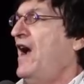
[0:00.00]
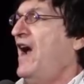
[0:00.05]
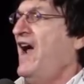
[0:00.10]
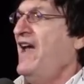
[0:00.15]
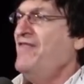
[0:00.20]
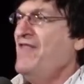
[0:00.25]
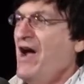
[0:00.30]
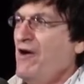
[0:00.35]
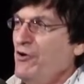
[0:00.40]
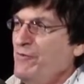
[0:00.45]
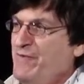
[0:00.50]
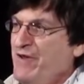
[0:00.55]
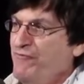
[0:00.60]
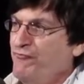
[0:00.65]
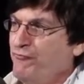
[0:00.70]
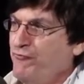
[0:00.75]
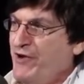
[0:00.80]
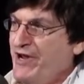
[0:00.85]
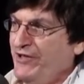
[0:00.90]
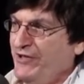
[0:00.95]
And that would be
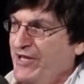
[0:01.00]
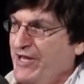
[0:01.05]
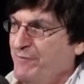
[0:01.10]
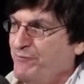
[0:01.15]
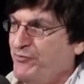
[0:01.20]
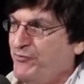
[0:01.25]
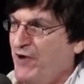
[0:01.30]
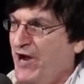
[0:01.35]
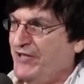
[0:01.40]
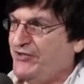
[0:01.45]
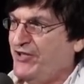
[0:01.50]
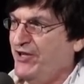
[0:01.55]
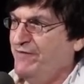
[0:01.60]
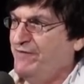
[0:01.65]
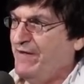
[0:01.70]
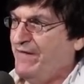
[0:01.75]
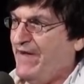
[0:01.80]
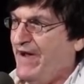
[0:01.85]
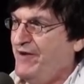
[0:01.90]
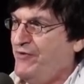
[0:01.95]
really
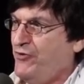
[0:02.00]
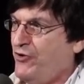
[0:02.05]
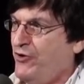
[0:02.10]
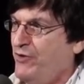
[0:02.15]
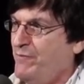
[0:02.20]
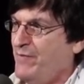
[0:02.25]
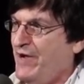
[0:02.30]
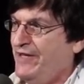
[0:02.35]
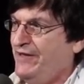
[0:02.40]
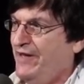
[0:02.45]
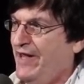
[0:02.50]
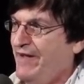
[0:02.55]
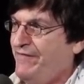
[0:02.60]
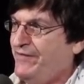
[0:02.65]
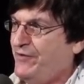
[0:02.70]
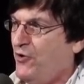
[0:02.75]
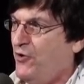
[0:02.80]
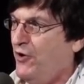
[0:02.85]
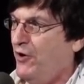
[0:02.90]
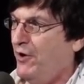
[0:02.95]
impressive if I'd hurt my
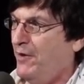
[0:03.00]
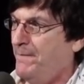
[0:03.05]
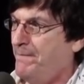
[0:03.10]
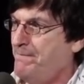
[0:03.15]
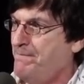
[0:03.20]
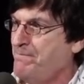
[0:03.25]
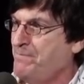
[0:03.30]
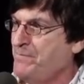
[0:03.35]
left arm.